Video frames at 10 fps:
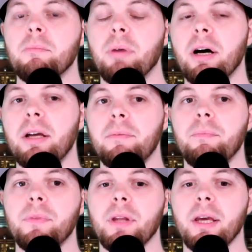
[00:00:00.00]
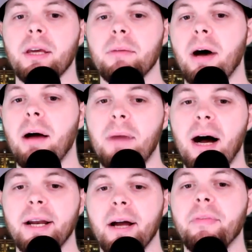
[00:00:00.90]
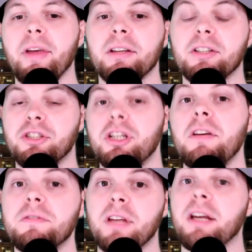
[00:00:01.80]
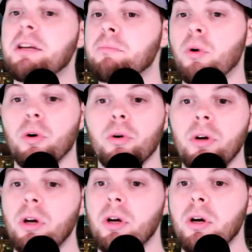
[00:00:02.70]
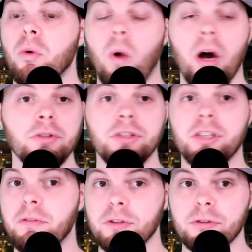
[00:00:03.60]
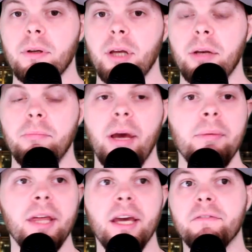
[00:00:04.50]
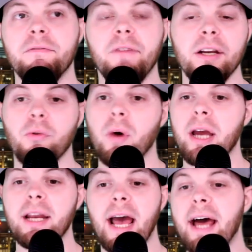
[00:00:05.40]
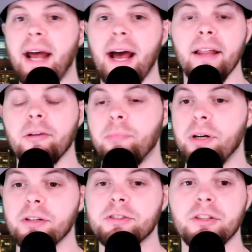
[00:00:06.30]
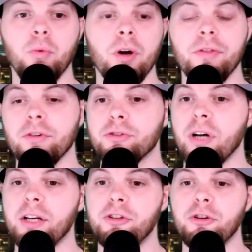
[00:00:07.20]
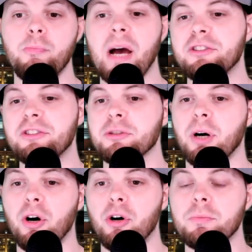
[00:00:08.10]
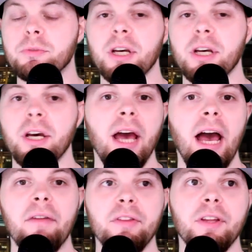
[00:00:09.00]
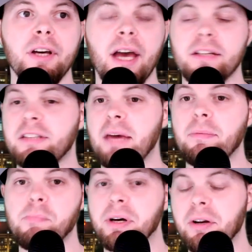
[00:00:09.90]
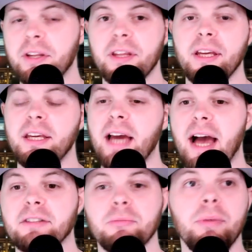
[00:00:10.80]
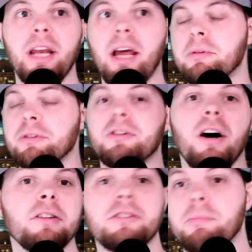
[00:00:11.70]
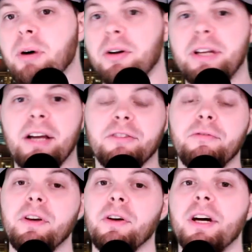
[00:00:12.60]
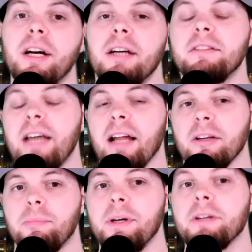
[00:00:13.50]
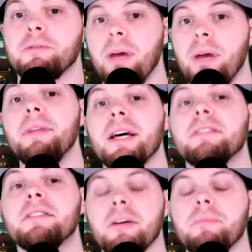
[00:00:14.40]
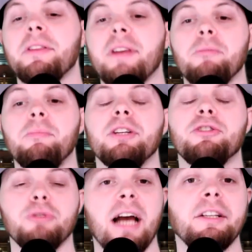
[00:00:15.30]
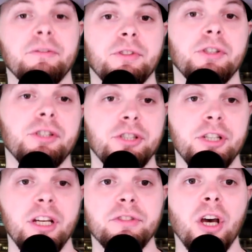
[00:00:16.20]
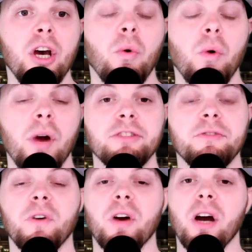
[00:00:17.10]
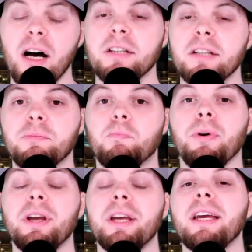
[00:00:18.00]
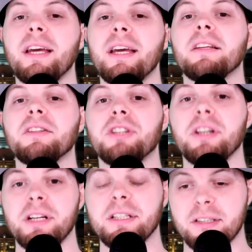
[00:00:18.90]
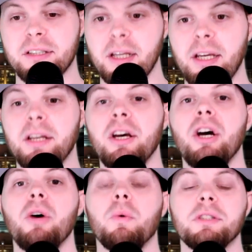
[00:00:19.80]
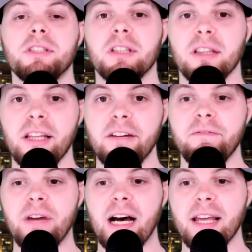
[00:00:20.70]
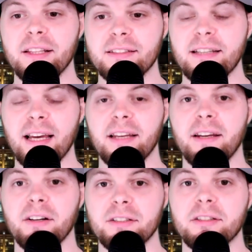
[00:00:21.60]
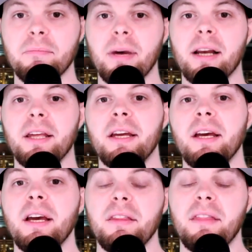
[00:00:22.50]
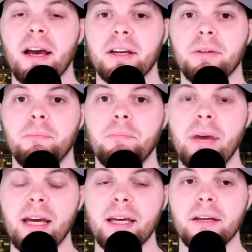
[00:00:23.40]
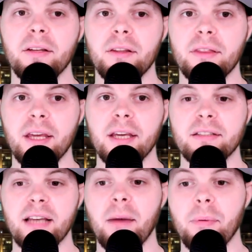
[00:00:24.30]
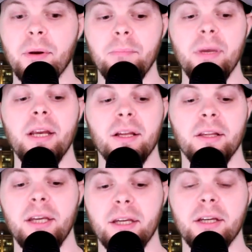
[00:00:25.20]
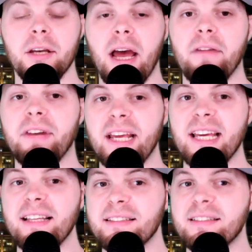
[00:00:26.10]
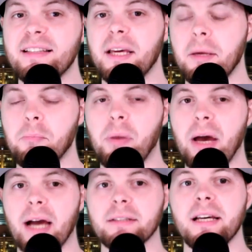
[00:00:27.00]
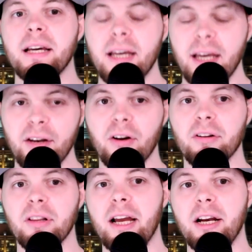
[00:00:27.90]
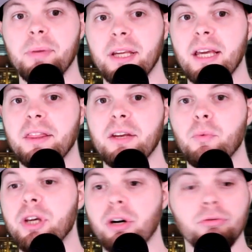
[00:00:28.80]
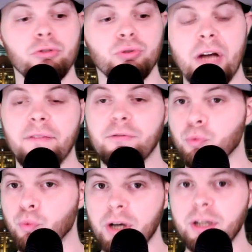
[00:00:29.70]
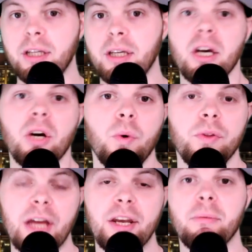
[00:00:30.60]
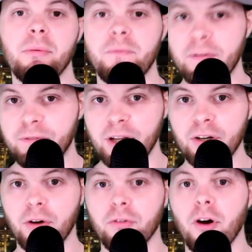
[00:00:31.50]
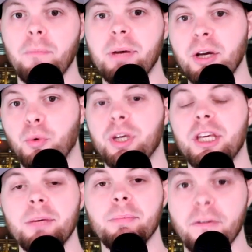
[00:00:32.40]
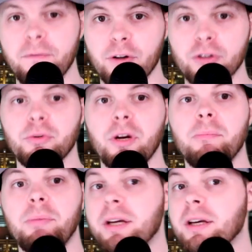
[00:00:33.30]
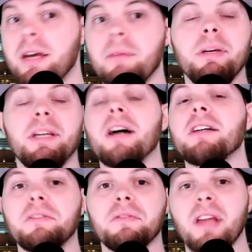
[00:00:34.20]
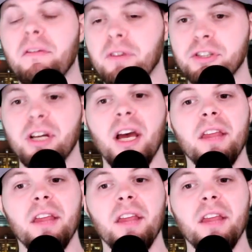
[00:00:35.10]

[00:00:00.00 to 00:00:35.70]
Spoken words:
But, like, in my mind, I'm thinking the Chiefs, they need more wide receivers, and maybe they could find a way to add Alec Pierce into what they're trying to do. Patrick Mahomes having the escapability that he has and being able to toss the ball down the field to Alec Pierce. Maybe that's something that would be attractive to the Chiefs, whereas for us, bringing in L'Jarius Sneed would solidify the secondary, somebody that could make things happen immediately and could have an instant impact in our lineup. And again, then we go draft a rookie with that number 15 overall pick. We keep our first round pick again because of leverage.